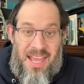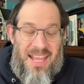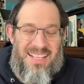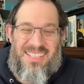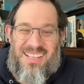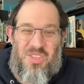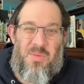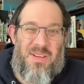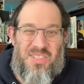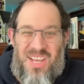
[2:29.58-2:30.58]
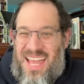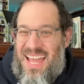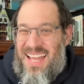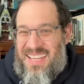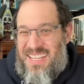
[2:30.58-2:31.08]
It's not so much a
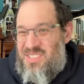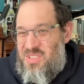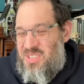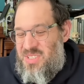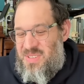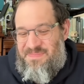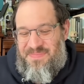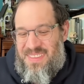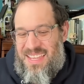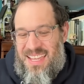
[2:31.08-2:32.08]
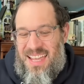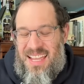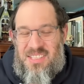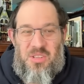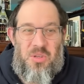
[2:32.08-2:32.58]
hack, it's just
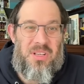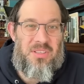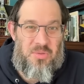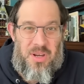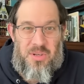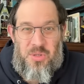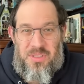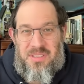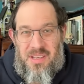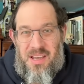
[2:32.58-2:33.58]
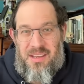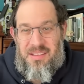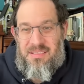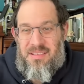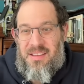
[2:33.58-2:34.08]
it's good instructional design.
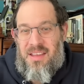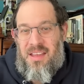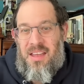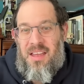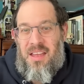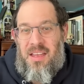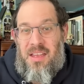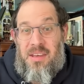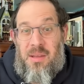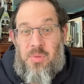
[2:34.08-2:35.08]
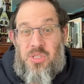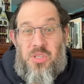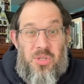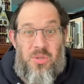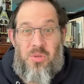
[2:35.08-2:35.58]
Number
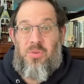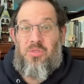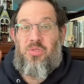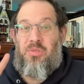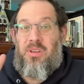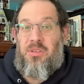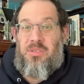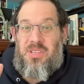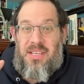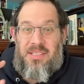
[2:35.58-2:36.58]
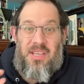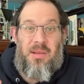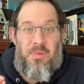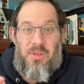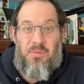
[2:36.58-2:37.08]
2, triggers and
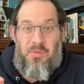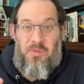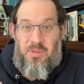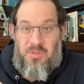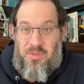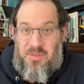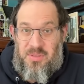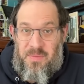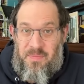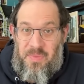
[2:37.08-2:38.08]
template refusals.